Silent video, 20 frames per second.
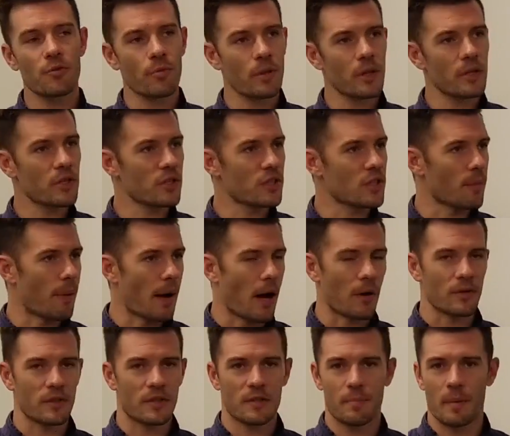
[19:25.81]
The people who
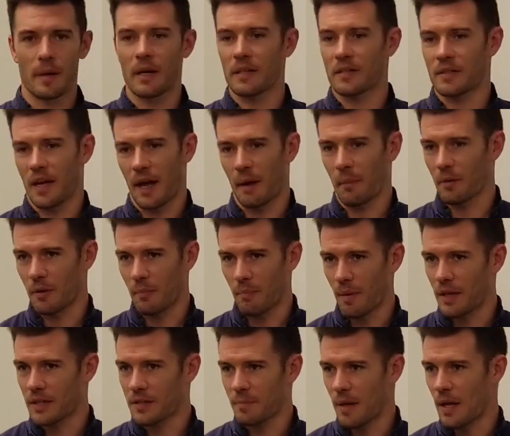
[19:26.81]
are
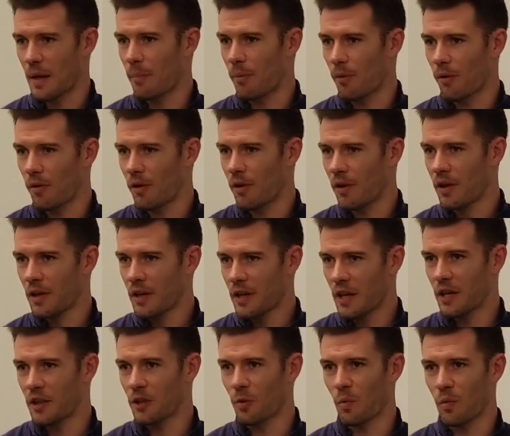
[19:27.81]
dedicating
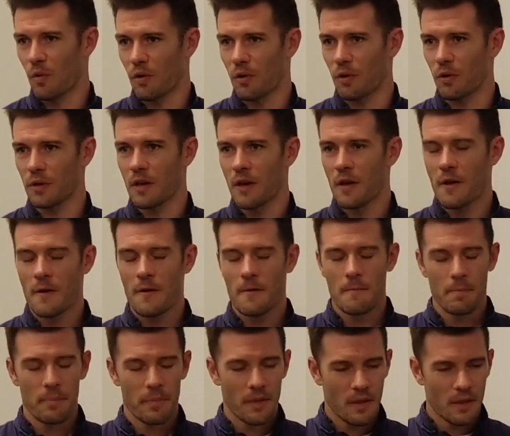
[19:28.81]
time
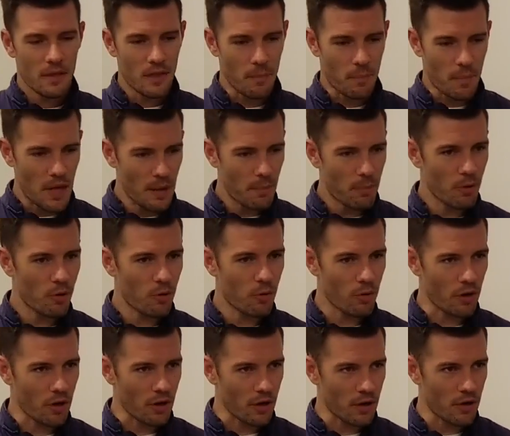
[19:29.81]
consistently and
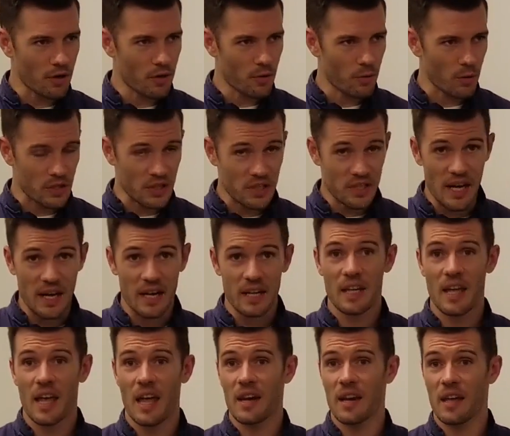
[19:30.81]
energy
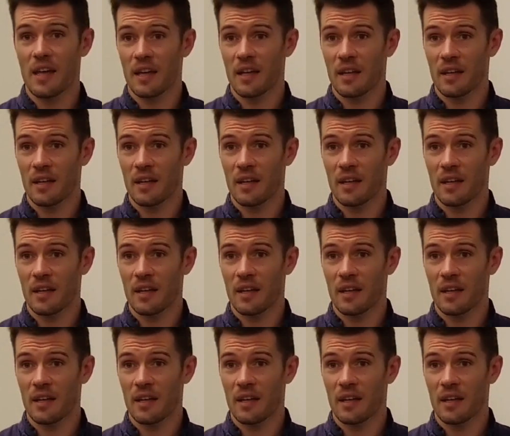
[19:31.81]
consistently